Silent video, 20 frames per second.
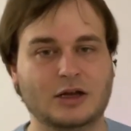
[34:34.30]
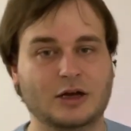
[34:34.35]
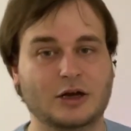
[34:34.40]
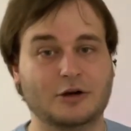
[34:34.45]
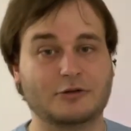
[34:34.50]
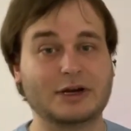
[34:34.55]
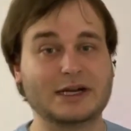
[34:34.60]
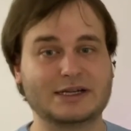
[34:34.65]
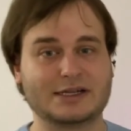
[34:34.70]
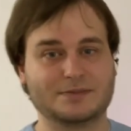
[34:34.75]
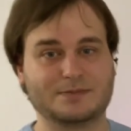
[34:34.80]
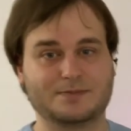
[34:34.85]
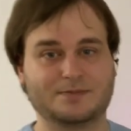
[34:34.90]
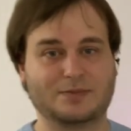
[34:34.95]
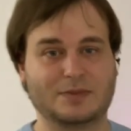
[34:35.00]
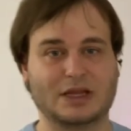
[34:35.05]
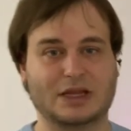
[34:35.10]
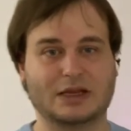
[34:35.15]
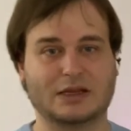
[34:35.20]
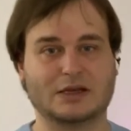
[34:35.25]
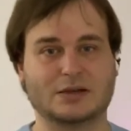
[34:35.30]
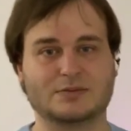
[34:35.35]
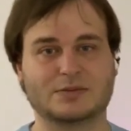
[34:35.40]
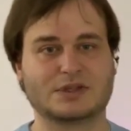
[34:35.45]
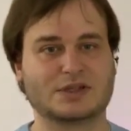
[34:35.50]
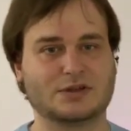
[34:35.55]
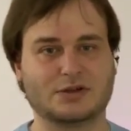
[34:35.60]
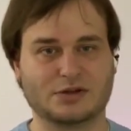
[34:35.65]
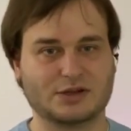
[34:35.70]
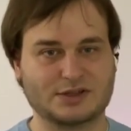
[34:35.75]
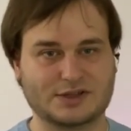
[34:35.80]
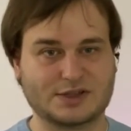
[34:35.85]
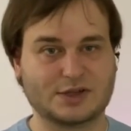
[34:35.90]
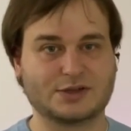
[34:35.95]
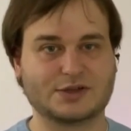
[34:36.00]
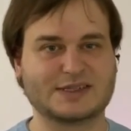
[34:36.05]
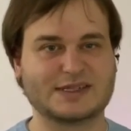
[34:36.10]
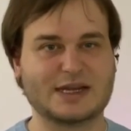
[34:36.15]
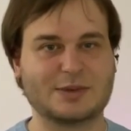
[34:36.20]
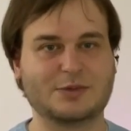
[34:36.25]
All right, so
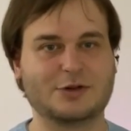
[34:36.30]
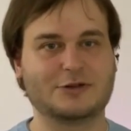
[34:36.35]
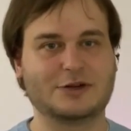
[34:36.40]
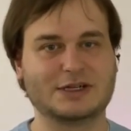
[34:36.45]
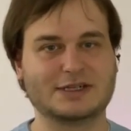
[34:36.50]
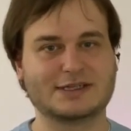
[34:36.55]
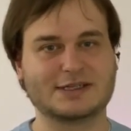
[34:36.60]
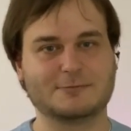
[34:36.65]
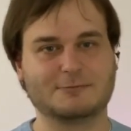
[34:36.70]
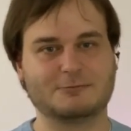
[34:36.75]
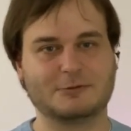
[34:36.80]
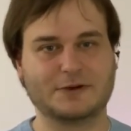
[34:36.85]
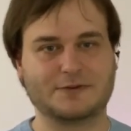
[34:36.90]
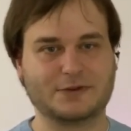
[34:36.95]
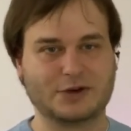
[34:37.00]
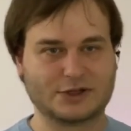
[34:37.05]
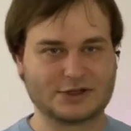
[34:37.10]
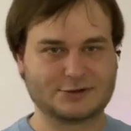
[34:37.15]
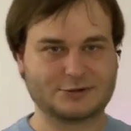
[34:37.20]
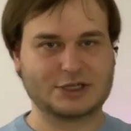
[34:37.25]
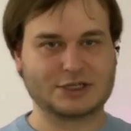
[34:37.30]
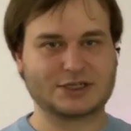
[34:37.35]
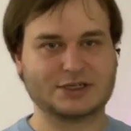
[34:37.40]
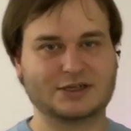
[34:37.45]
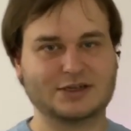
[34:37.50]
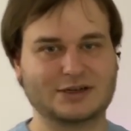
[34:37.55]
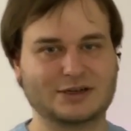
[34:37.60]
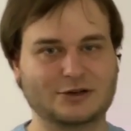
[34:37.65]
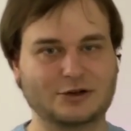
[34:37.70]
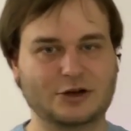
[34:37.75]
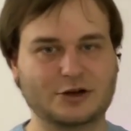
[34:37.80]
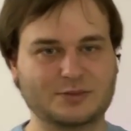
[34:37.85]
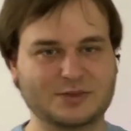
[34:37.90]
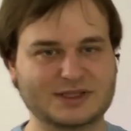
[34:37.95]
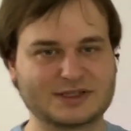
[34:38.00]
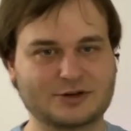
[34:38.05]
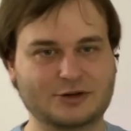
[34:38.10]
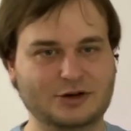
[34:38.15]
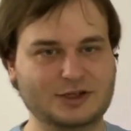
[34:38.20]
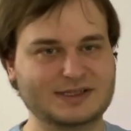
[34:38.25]
to summarize, we've constructed an
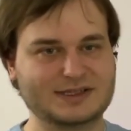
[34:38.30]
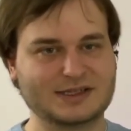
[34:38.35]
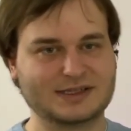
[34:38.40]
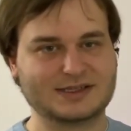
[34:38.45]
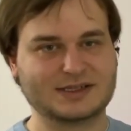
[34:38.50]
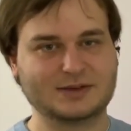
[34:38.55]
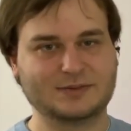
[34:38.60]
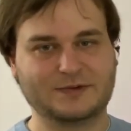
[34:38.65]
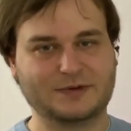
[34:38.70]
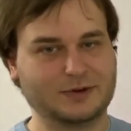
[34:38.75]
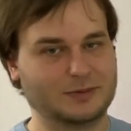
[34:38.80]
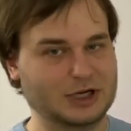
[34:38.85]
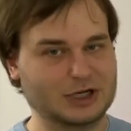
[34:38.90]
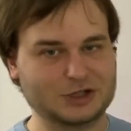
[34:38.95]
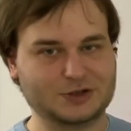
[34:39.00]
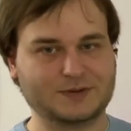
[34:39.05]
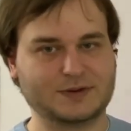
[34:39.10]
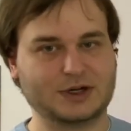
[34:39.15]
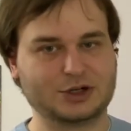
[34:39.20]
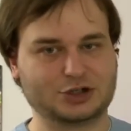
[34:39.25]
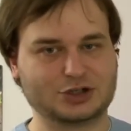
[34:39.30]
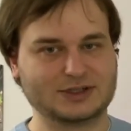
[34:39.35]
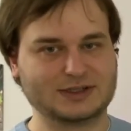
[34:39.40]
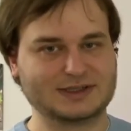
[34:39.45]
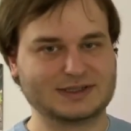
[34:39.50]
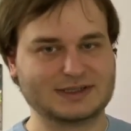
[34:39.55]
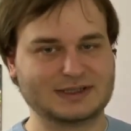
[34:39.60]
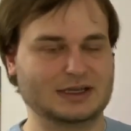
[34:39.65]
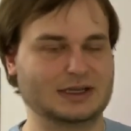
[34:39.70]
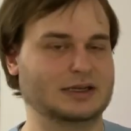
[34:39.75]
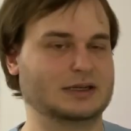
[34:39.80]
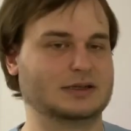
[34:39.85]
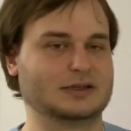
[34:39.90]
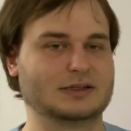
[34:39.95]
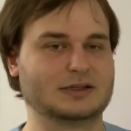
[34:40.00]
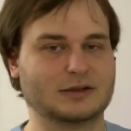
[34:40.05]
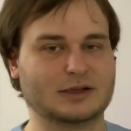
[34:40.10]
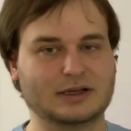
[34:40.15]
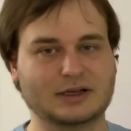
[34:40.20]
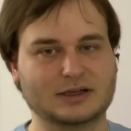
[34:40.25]
anonymous coin system from hash functions and
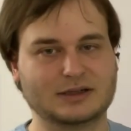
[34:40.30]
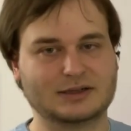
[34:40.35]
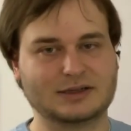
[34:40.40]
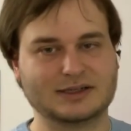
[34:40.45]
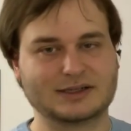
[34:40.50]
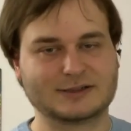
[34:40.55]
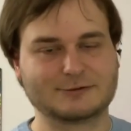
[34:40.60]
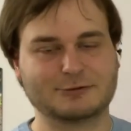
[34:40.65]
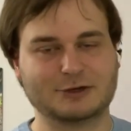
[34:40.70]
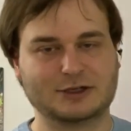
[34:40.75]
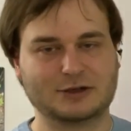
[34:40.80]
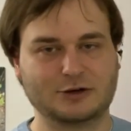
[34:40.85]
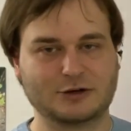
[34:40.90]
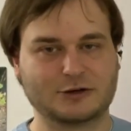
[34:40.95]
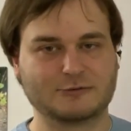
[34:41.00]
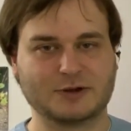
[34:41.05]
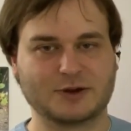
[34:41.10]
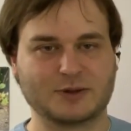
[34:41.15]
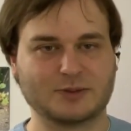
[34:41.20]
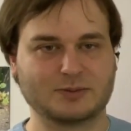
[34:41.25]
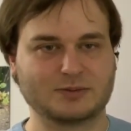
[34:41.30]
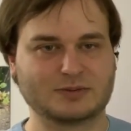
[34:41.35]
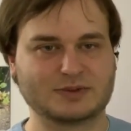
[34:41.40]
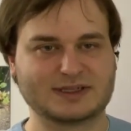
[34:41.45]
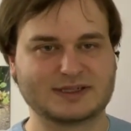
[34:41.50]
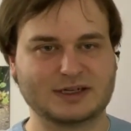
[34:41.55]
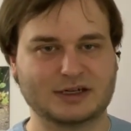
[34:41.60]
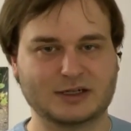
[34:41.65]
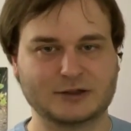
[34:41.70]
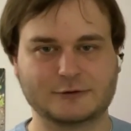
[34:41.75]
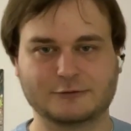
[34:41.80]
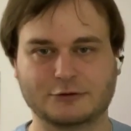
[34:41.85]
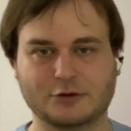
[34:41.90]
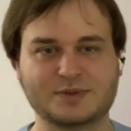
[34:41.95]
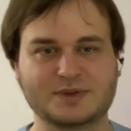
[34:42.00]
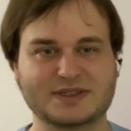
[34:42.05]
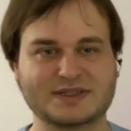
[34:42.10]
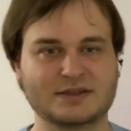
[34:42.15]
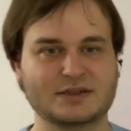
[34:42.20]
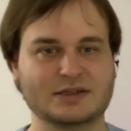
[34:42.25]
discrete logarithm style
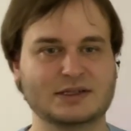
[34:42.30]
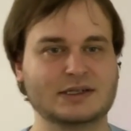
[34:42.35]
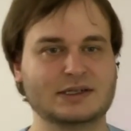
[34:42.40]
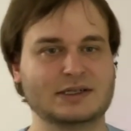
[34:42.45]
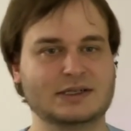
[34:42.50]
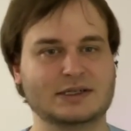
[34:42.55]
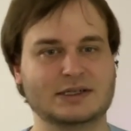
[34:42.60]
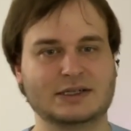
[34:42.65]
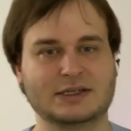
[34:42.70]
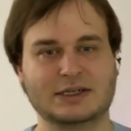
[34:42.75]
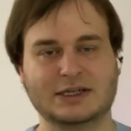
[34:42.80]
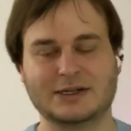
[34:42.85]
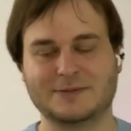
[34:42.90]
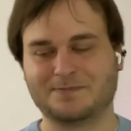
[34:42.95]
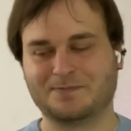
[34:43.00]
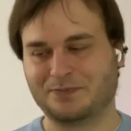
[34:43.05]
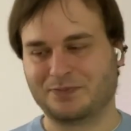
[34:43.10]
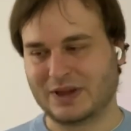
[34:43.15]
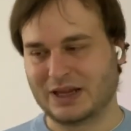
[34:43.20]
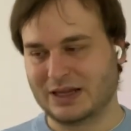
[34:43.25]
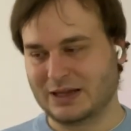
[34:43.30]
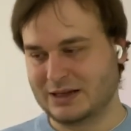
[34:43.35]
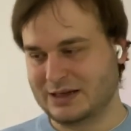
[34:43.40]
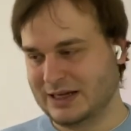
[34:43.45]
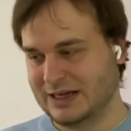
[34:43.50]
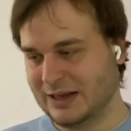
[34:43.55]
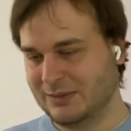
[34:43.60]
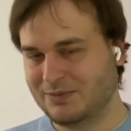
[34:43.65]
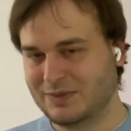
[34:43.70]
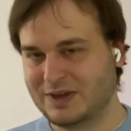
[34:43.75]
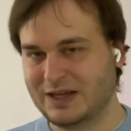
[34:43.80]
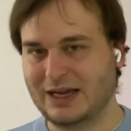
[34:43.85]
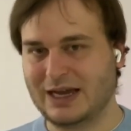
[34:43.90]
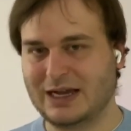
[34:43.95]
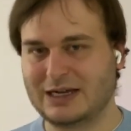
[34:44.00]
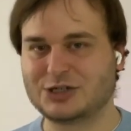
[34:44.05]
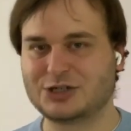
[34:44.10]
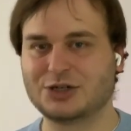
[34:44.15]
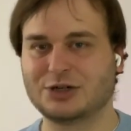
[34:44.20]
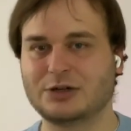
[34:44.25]
groups. In the
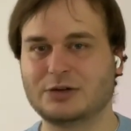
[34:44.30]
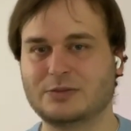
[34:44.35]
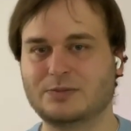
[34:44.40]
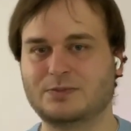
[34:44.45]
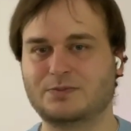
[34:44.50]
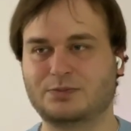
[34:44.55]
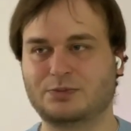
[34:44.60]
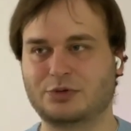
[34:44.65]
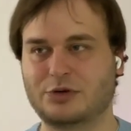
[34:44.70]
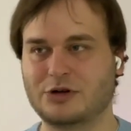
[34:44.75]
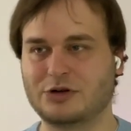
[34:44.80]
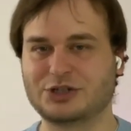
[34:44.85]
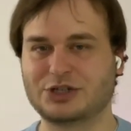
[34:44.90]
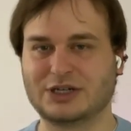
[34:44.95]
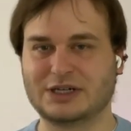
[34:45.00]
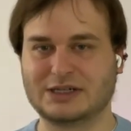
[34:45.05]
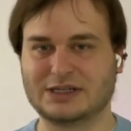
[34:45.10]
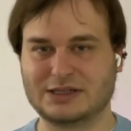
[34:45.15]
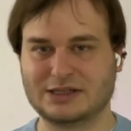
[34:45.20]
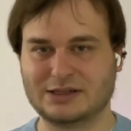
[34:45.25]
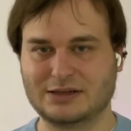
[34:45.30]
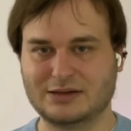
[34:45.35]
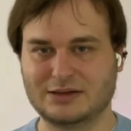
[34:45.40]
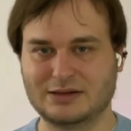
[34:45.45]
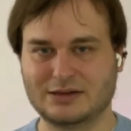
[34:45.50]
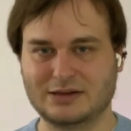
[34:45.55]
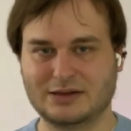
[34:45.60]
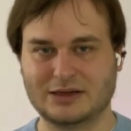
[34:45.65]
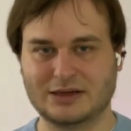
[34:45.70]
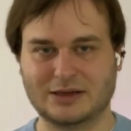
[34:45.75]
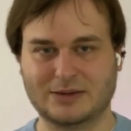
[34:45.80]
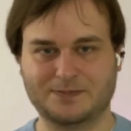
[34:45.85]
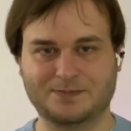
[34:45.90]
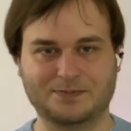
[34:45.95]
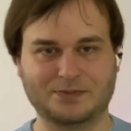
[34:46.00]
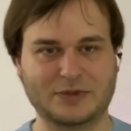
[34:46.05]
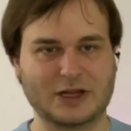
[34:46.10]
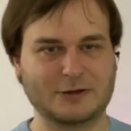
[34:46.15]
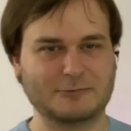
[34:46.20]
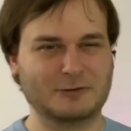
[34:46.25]
actual project,
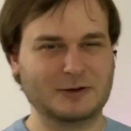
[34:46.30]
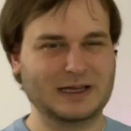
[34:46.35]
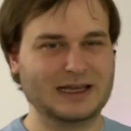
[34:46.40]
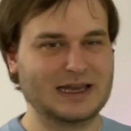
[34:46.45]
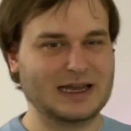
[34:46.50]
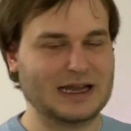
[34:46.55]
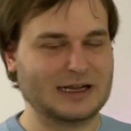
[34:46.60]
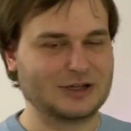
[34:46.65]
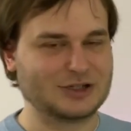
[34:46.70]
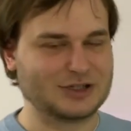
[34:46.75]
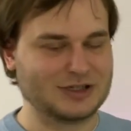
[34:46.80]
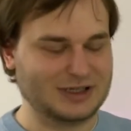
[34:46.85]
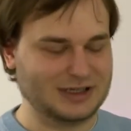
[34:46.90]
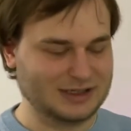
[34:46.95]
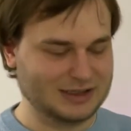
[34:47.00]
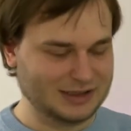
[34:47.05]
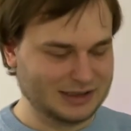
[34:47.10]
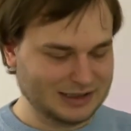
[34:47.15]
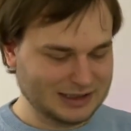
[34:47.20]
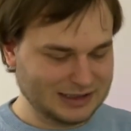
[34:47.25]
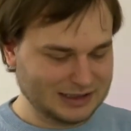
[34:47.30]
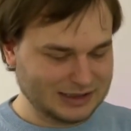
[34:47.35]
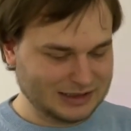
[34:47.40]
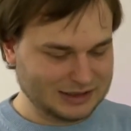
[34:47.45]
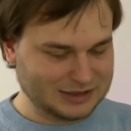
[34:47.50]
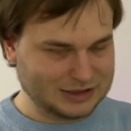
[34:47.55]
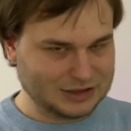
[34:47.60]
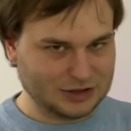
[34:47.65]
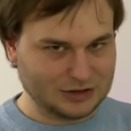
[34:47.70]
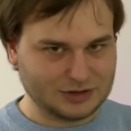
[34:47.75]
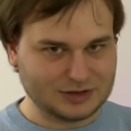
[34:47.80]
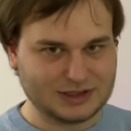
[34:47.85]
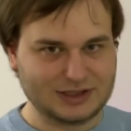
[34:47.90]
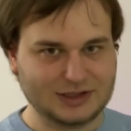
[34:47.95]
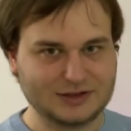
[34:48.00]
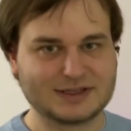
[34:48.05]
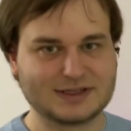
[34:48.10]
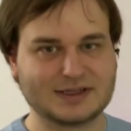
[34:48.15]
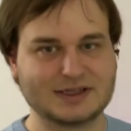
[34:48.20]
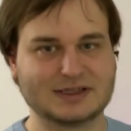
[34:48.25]
we actually don't
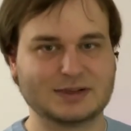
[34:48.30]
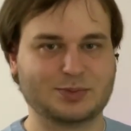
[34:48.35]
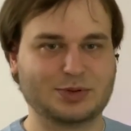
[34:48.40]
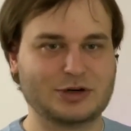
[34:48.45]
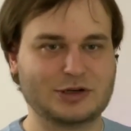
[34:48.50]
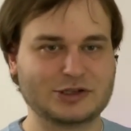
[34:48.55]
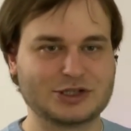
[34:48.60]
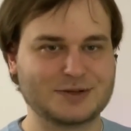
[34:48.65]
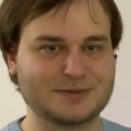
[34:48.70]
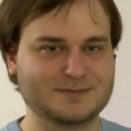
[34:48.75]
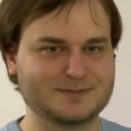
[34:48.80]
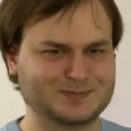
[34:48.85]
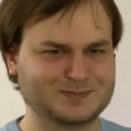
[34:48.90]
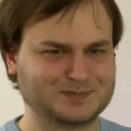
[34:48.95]
use this approach,